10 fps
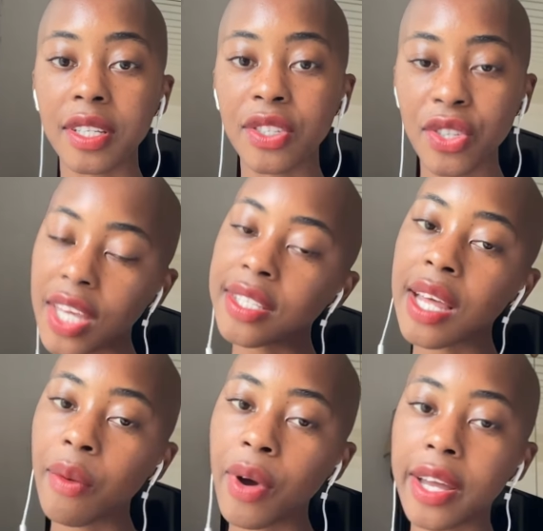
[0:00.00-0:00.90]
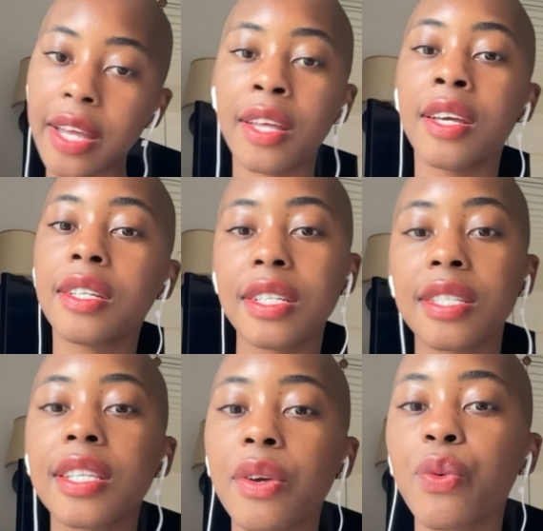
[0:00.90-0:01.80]
So that's how I
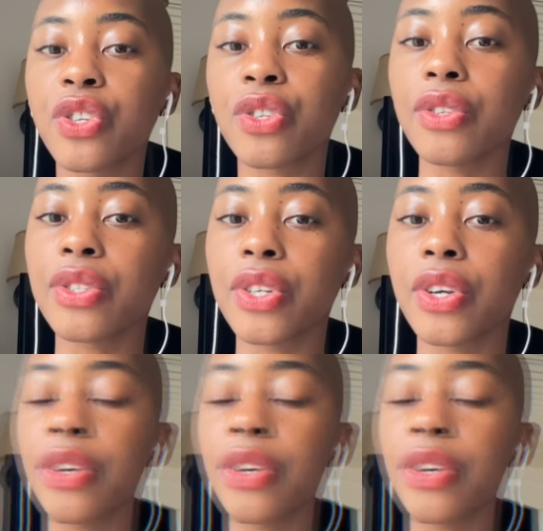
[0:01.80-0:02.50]
distinguish those two.